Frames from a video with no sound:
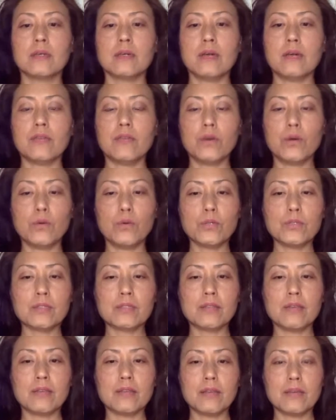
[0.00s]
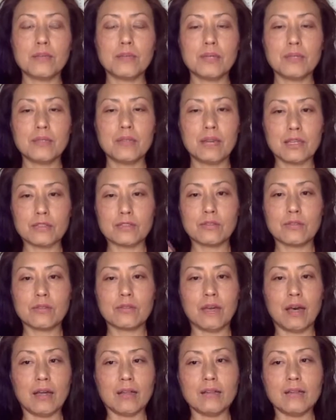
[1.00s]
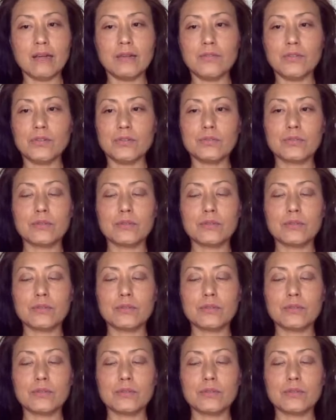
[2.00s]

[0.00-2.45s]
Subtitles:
I've always done that, but not to that level.